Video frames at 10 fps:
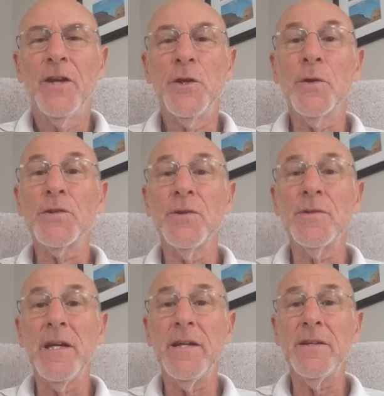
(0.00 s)
You're tuned
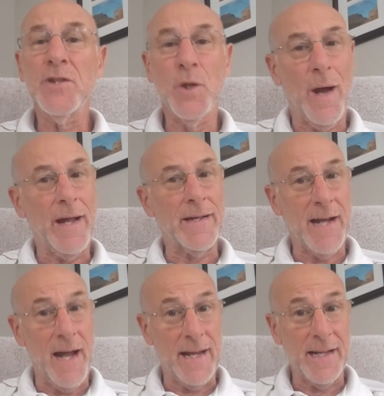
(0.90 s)
in to
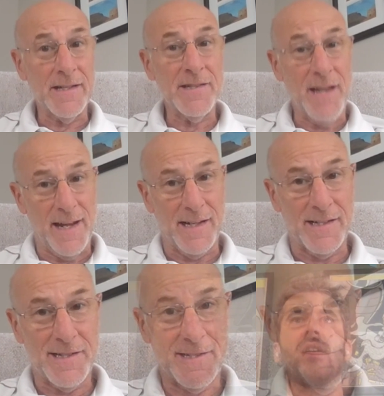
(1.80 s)
Iconic
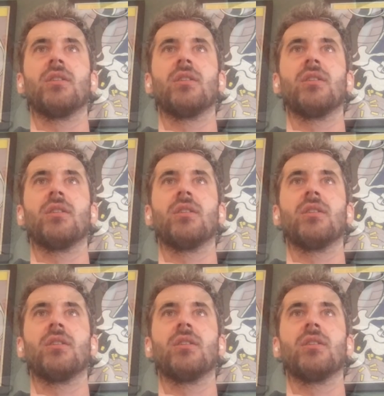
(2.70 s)
Sonics.